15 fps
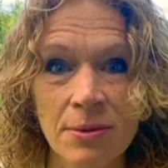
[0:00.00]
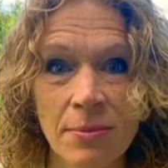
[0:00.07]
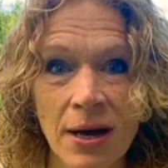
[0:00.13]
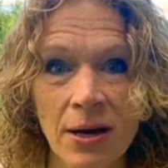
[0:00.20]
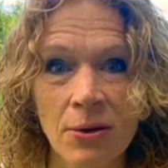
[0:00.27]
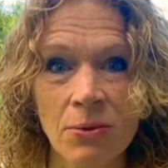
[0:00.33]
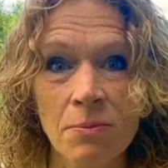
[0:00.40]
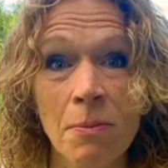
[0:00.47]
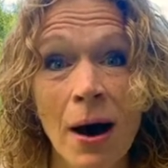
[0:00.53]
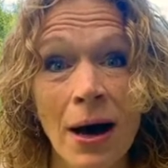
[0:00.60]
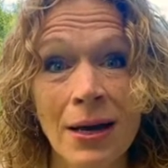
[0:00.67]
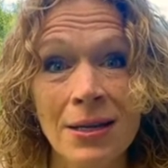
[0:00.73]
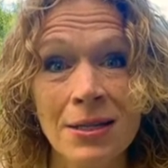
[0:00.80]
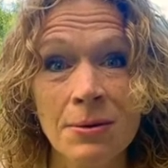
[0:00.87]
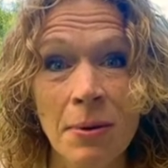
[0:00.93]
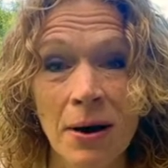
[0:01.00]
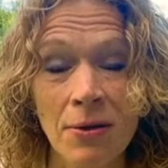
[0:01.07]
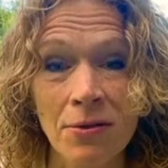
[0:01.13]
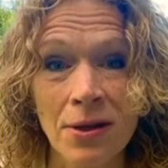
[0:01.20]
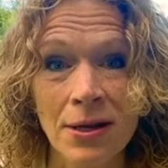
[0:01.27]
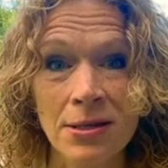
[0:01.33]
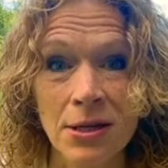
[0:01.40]
my own mind about
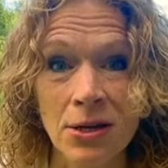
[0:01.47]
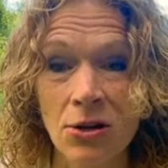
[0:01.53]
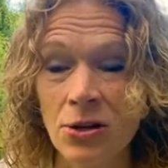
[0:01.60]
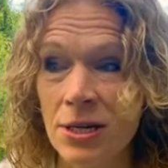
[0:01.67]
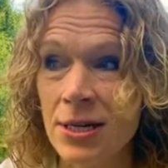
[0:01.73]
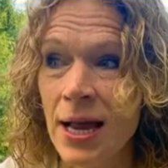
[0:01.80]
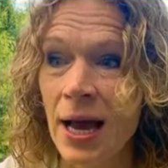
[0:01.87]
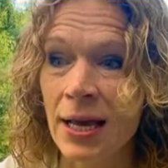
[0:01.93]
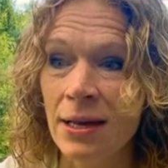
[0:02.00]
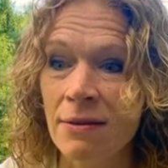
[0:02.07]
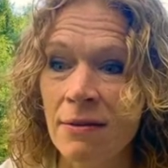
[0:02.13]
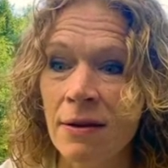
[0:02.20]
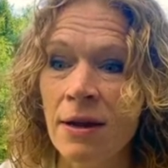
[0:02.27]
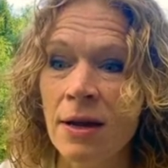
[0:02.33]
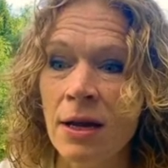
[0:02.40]
things a lot, and I can.